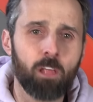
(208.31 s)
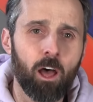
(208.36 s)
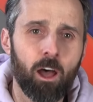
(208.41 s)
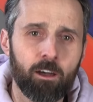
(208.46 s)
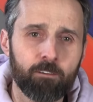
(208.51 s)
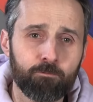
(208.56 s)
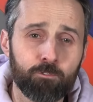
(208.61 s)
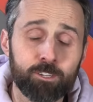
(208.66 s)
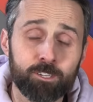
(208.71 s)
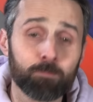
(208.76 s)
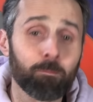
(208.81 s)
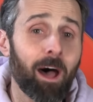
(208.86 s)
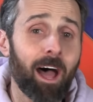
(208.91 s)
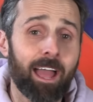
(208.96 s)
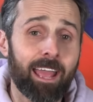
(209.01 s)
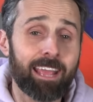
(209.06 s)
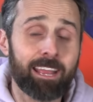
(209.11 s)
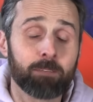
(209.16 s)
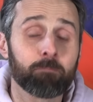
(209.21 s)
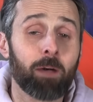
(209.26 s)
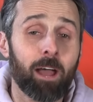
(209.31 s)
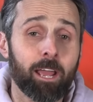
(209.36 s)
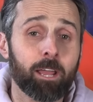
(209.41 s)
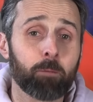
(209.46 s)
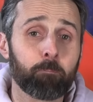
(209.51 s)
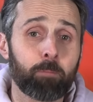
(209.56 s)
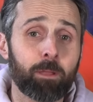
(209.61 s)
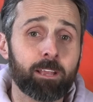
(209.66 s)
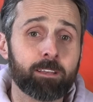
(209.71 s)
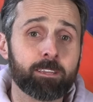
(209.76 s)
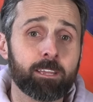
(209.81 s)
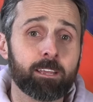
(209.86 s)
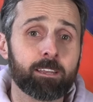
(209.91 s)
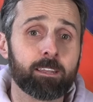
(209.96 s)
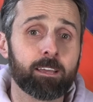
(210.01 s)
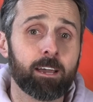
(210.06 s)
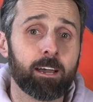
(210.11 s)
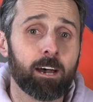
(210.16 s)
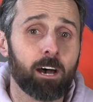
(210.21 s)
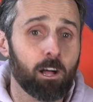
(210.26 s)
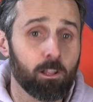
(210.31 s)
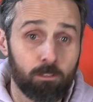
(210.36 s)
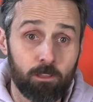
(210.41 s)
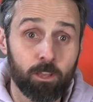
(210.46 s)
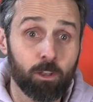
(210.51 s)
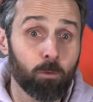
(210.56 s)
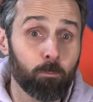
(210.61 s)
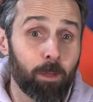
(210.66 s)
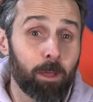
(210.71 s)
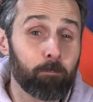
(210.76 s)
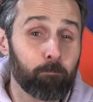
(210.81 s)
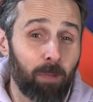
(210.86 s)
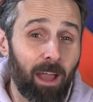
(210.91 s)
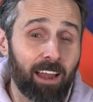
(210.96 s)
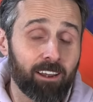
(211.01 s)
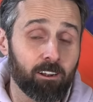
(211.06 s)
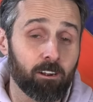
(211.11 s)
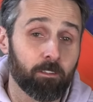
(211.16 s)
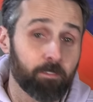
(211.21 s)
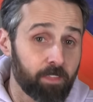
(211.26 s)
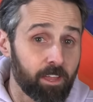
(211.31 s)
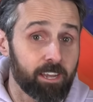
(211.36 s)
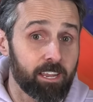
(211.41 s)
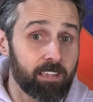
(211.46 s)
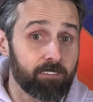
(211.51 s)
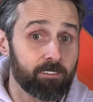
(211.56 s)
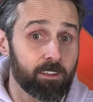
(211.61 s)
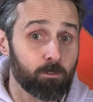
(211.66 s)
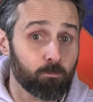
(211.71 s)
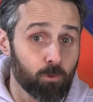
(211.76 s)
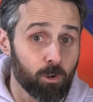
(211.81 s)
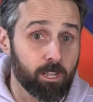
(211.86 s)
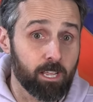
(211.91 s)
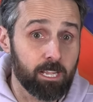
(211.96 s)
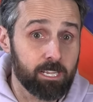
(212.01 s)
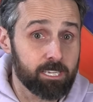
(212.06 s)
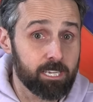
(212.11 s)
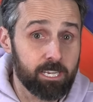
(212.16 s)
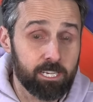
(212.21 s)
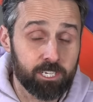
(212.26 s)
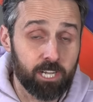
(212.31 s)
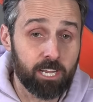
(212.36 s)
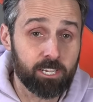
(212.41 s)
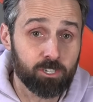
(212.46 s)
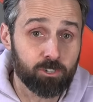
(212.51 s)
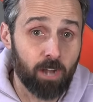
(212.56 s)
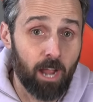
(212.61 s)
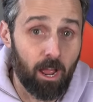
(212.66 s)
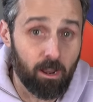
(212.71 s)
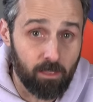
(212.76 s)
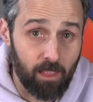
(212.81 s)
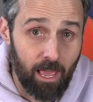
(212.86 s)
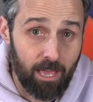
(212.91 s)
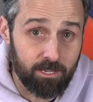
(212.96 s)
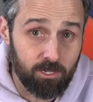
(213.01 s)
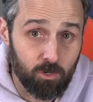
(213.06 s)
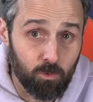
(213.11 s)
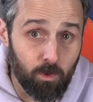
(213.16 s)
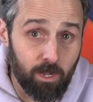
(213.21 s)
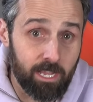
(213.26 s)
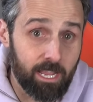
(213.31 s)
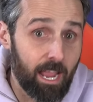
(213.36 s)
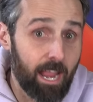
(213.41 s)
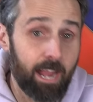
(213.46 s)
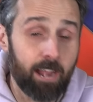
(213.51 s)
Love was, in my opinion, a little bit better than even rookie CJ Stroud last week.